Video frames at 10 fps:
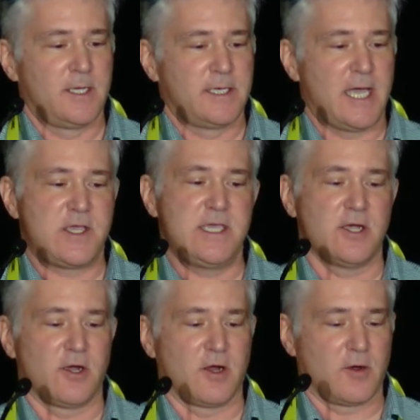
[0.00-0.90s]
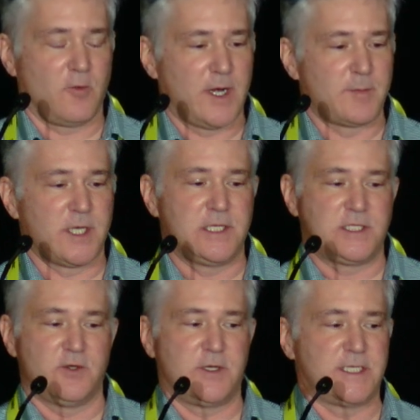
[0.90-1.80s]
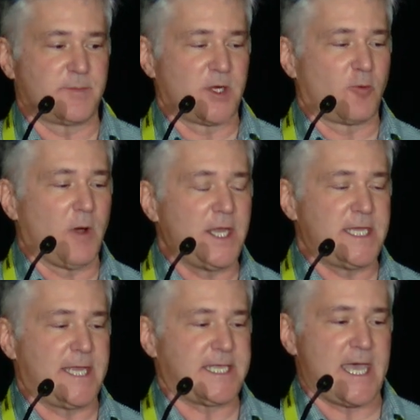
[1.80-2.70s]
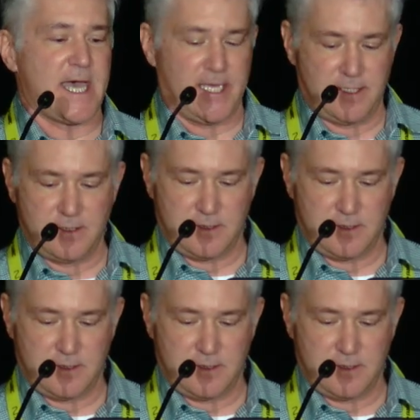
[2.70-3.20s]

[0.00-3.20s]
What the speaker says: Now here, what I'm gonna do is I'm gonna run Netcad.